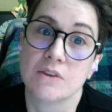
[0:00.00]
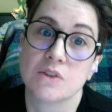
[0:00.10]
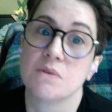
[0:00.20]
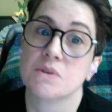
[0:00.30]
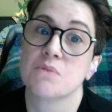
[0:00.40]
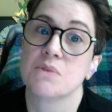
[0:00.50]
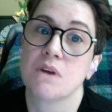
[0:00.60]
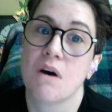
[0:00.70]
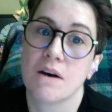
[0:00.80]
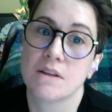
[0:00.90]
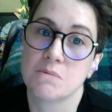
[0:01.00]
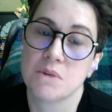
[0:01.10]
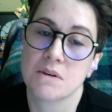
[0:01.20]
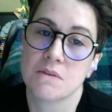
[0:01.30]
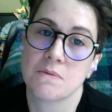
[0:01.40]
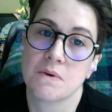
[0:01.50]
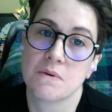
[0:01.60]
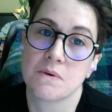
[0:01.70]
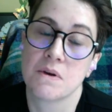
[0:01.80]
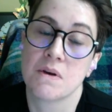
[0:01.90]
So if someone talked to me on the
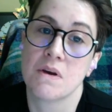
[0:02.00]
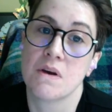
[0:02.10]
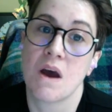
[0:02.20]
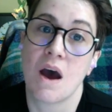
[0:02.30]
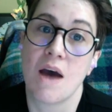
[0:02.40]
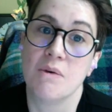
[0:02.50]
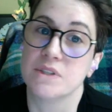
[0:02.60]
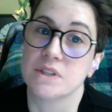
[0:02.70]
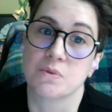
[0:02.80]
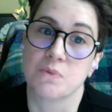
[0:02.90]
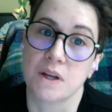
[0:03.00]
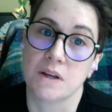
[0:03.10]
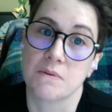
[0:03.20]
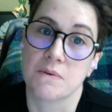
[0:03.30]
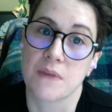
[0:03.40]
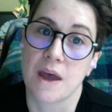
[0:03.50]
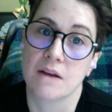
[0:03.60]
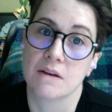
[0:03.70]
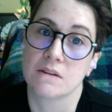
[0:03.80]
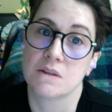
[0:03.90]
phone, I was just waiting for that
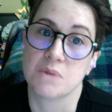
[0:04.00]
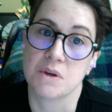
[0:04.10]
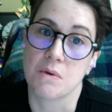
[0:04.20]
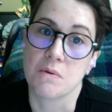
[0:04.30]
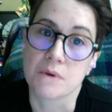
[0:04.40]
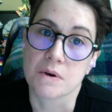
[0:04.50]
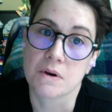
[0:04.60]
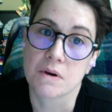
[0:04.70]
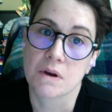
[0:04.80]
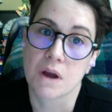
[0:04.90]
to be over.